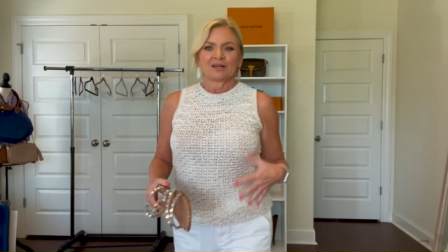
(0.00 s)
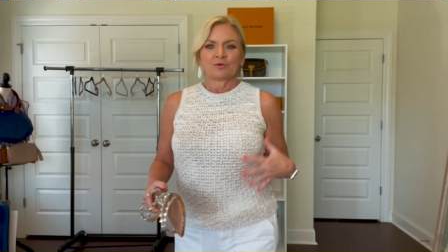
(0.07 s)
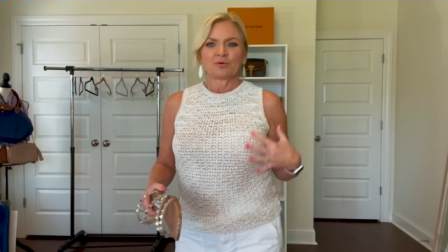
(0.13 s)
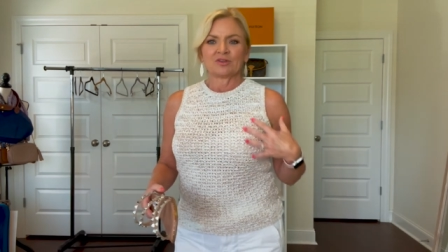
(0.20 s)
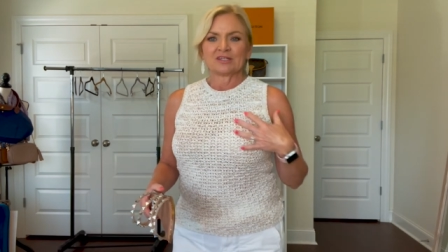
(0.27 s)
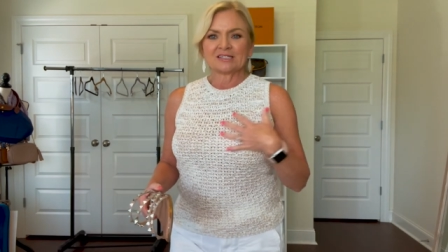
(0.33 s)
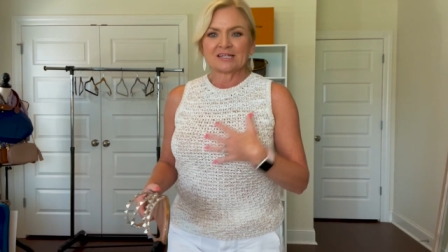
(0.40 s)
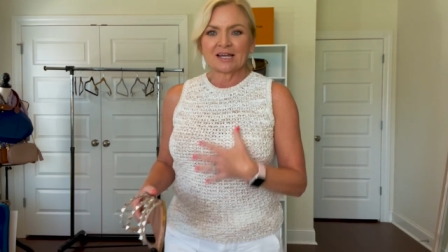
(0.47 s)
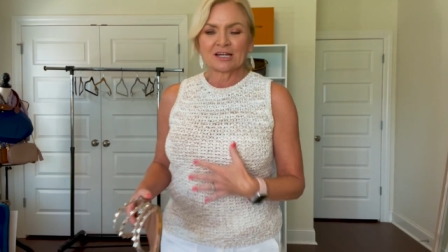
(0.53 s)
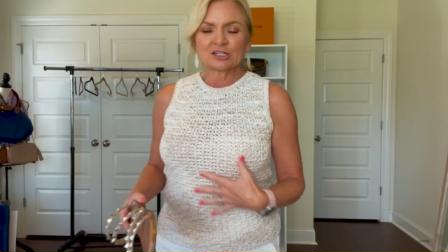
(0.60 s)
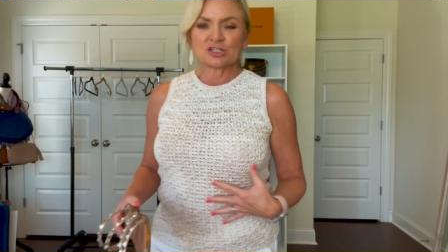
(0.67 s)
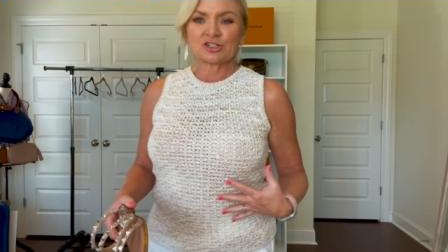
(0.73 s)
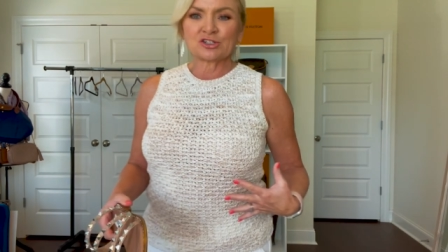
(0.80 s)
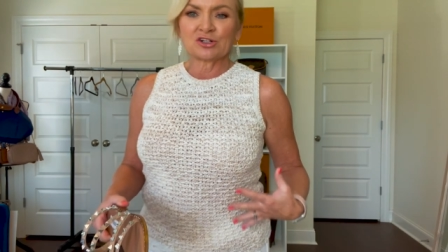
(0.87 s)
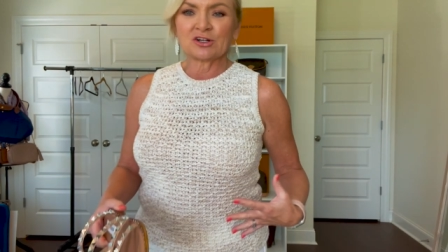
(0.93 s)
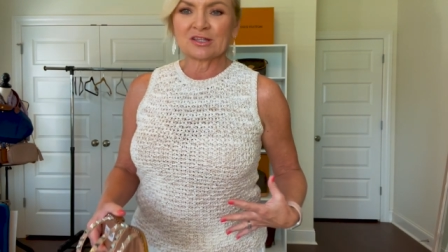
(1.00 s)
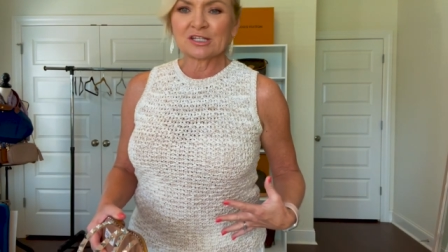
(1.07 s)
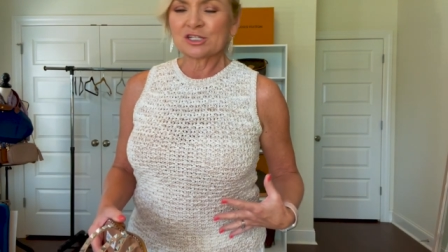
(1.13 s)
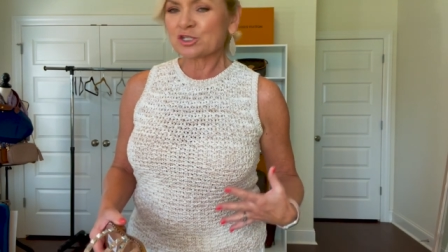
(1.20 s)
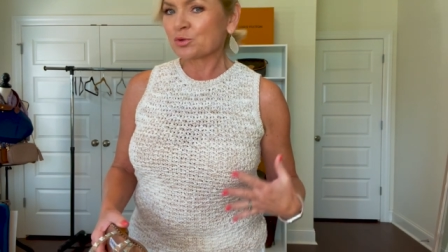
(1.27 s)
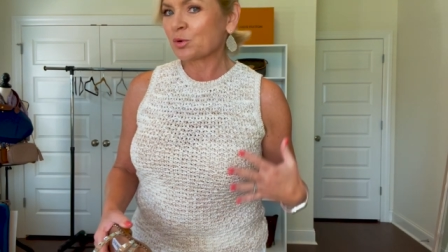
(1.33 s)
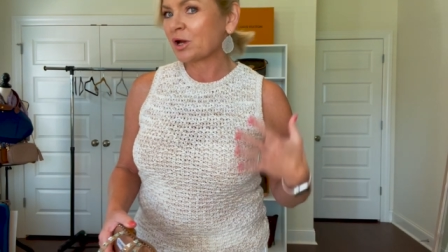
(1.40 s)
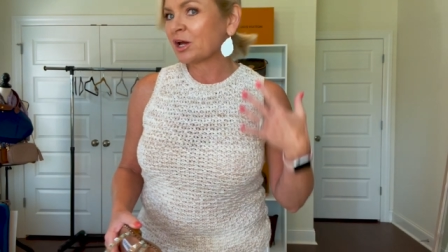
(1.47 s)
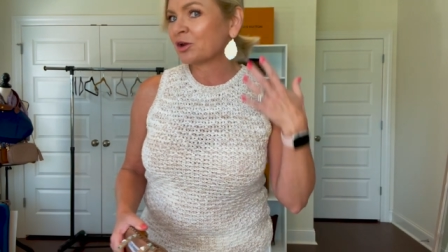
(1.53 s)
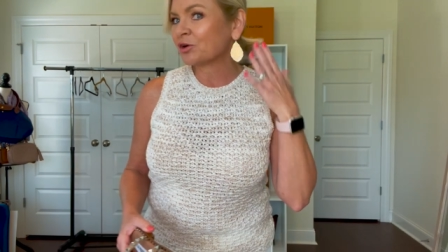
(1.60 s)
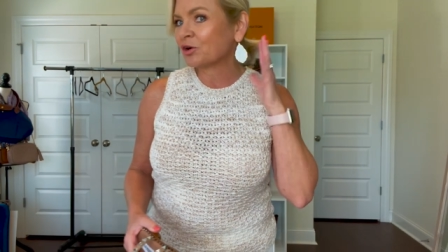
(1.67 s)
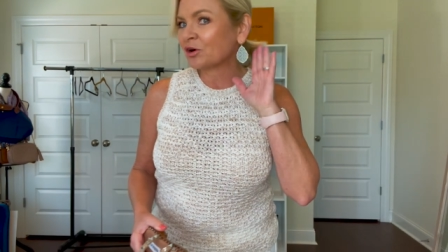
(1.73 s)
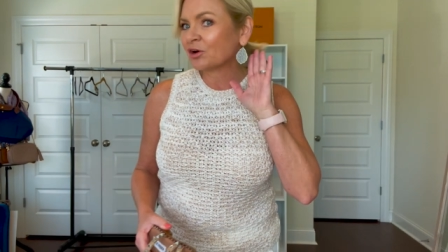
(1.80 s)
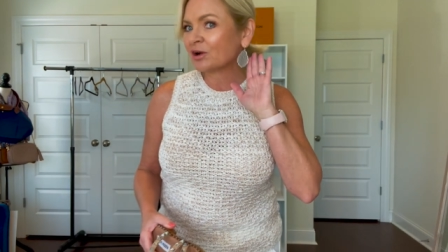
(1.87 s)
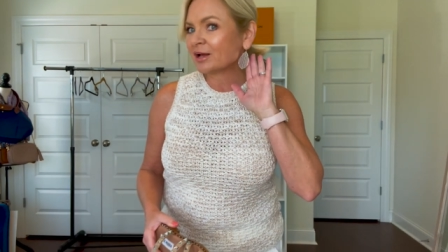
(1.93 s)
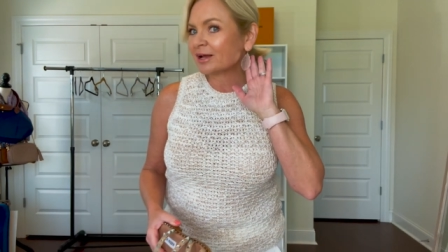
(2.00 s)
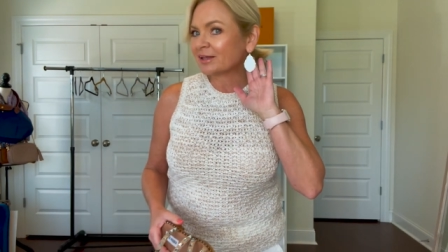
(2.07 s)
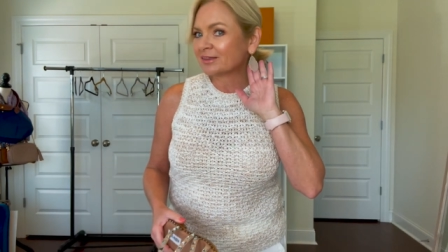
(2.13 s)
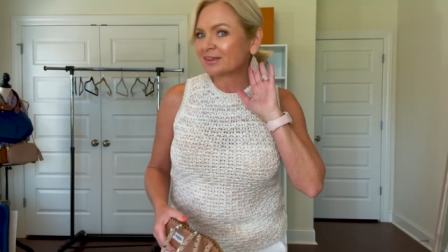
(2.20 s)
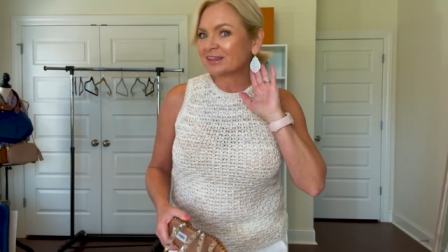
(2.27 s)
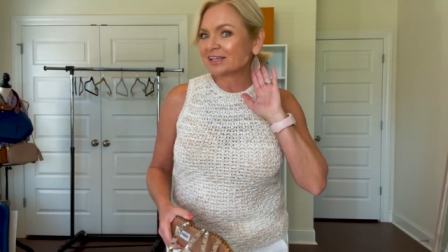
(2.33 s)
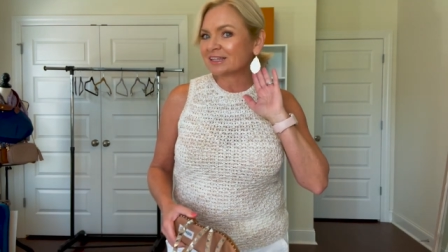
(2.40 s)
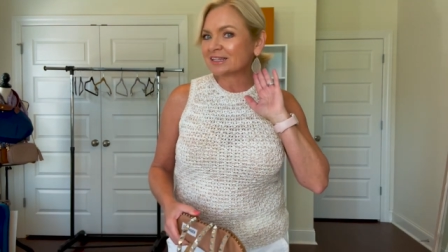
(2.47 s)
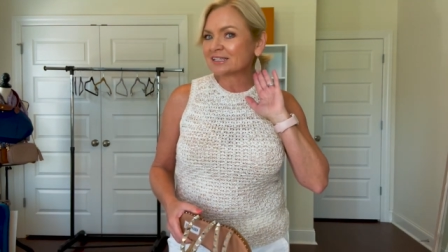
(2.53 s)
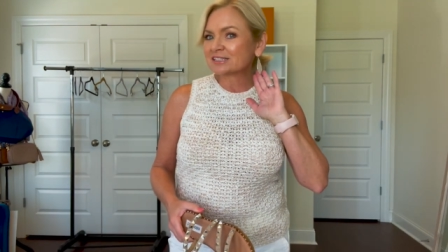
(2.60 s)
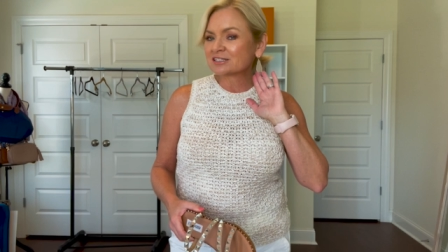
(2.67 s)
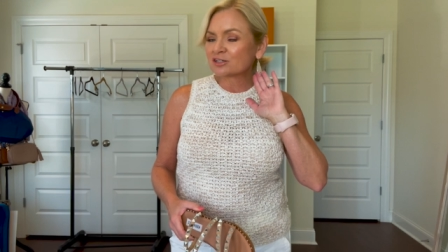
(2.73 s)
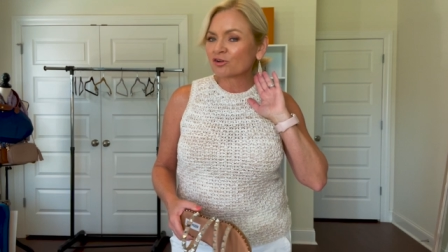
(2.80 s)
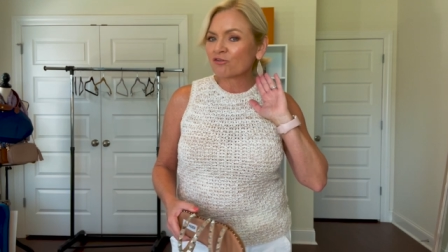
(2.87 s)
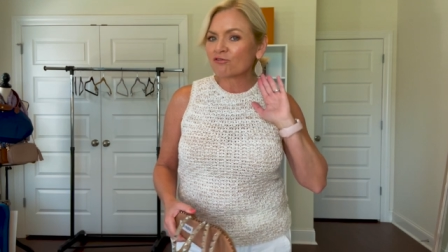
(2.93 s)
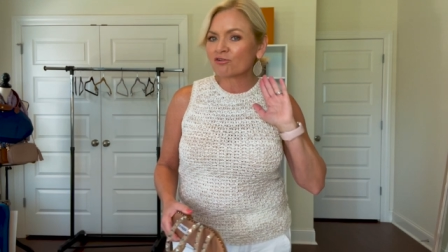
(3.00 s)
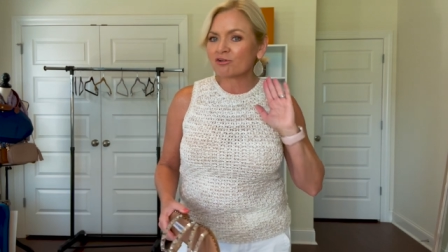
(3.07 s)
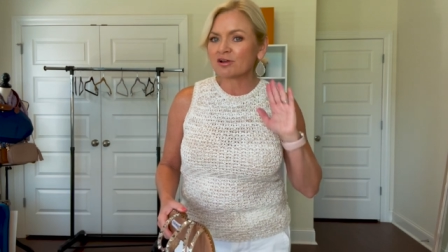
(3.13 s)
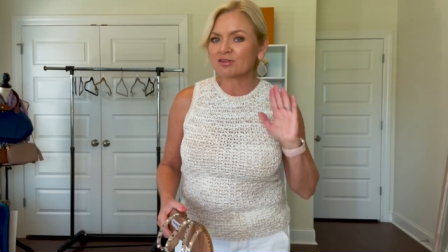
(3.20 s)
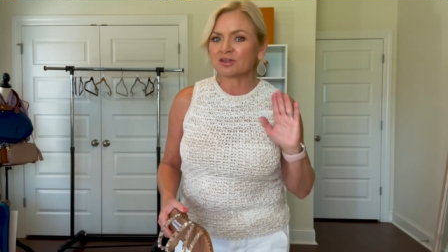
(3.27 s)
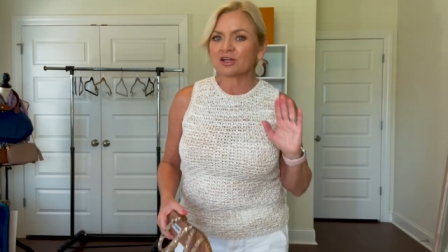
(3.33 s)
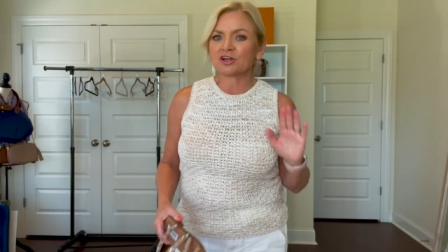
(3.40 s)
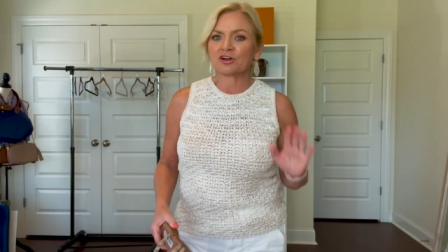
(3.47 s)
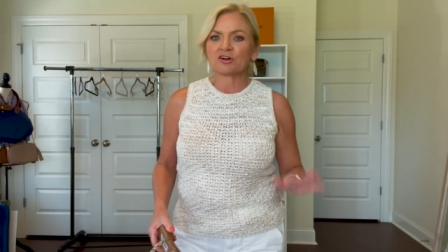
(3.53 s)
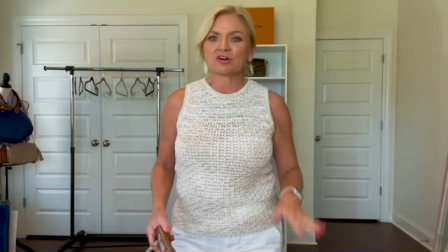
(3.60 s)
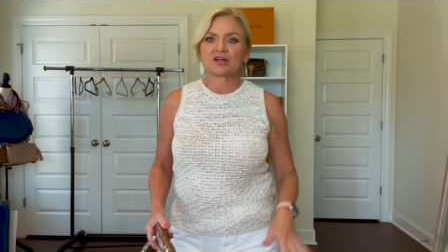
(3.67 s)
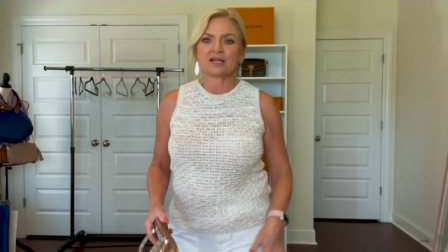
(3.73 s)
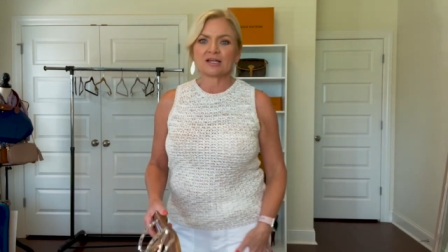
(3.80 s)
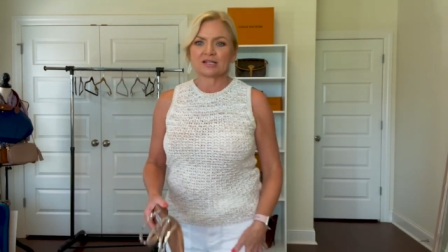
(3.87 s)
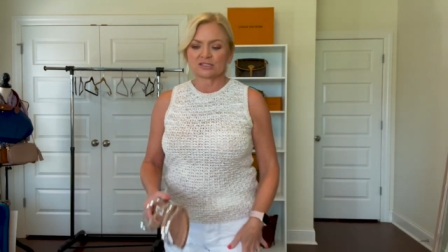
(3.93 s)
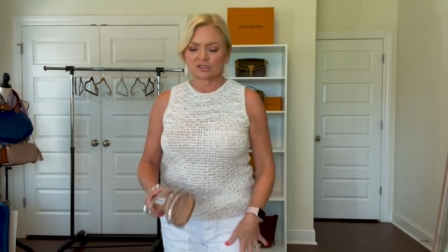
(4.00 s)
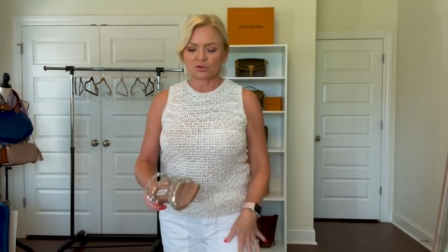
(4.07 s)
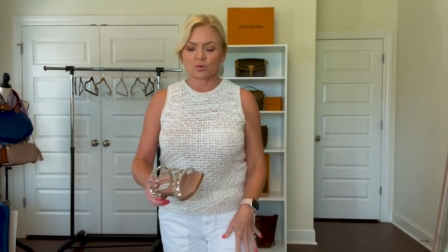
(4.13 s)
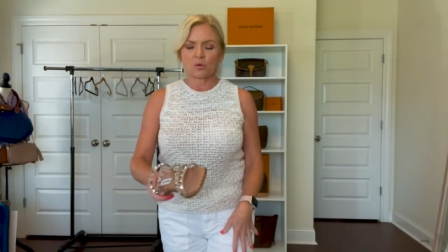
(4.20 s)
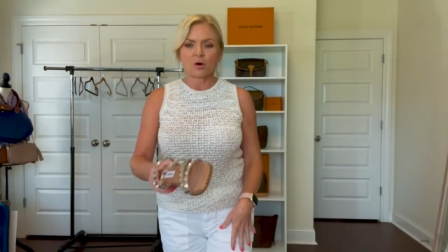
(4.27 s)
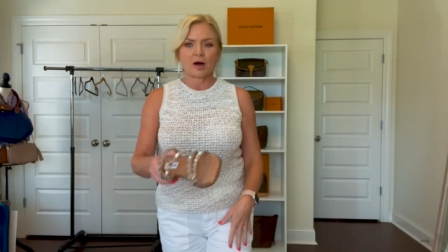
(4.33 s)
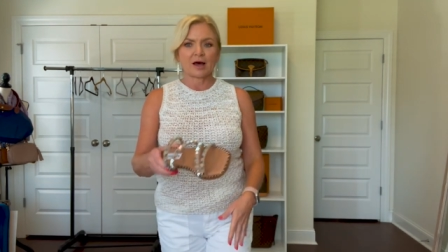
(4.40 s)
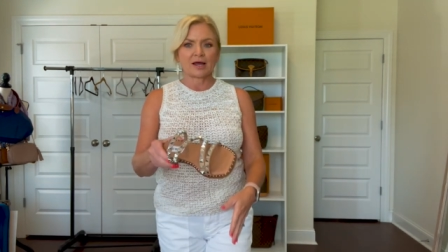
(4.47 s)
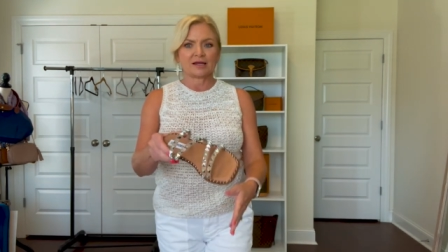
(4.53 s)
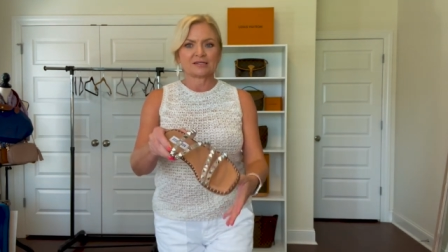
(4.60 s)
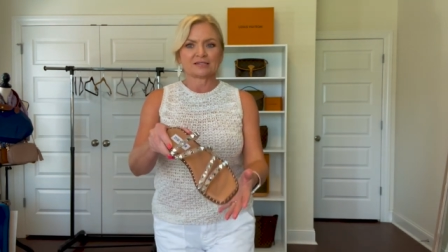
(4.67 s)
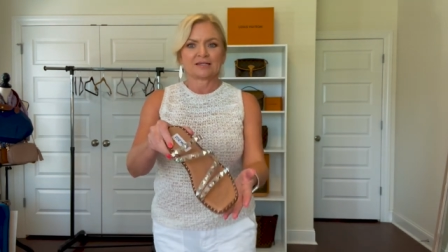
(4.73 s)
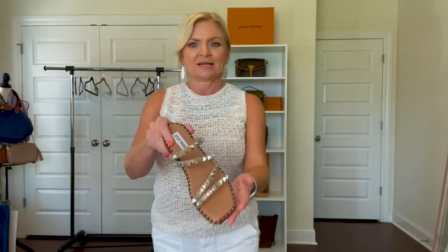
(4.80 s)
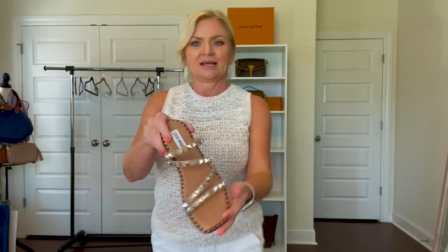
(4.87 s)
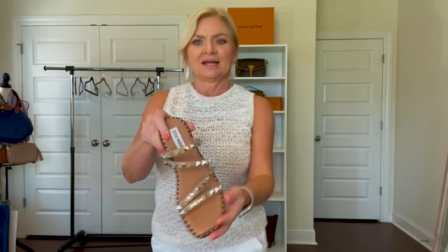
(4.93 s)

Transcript: with the texture in the sweater and then the silver in the earrings, the white,